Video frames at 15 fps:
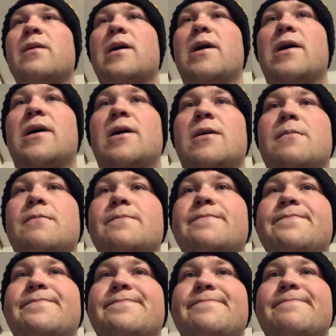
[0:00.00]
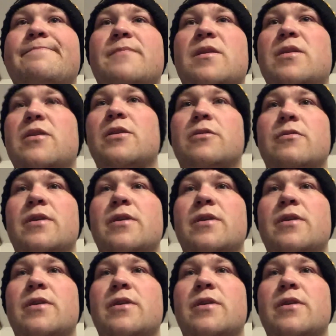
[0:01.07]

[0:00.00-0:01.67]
You know,